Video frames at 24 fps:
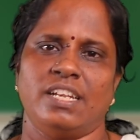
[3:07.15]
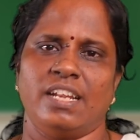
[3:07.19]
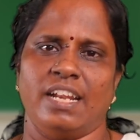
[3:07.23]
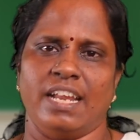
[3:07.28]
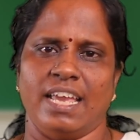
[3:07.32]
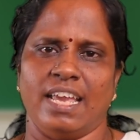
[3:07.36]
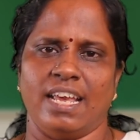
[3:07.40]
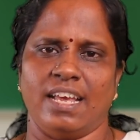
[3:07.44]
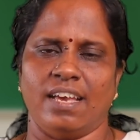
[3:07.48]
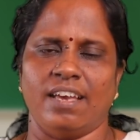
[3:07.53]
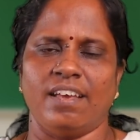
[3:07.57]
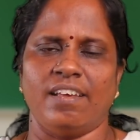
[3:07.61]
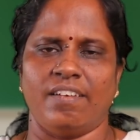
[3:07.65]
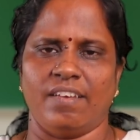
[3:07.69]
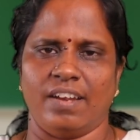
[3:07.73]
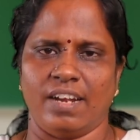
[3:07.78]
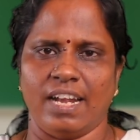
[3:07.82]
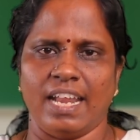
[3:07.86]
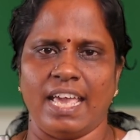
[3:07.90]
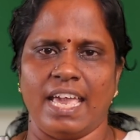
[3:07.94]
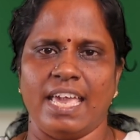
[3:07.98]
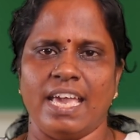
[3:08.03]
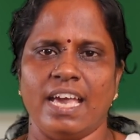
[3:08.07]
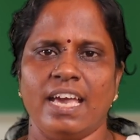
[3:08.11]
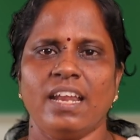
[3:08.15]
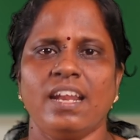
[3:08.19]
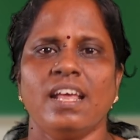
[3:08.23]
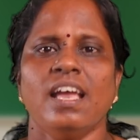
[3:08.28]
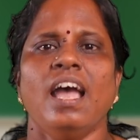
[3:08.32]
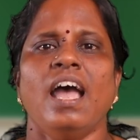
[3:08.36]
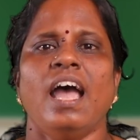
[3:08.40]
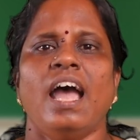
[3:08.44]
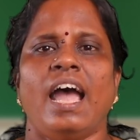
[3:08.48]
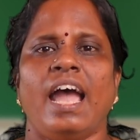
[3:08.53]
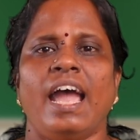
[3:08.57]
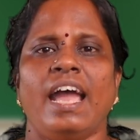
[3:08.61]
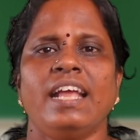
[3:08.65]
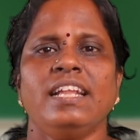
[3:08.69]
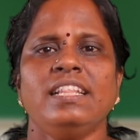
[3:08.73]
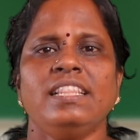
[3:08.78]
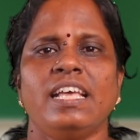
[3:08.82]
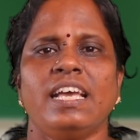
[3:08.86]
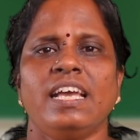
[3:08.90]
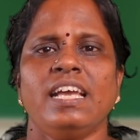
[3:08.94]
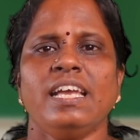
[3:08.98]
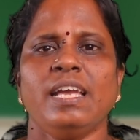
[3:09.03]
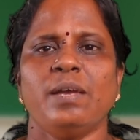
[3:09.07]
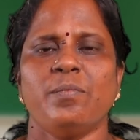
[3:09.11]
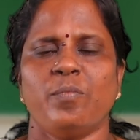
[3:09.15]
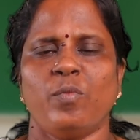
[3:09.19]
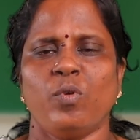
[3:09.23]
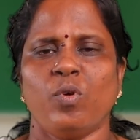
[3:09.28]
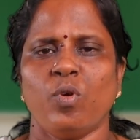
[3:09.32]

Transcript: layer, and the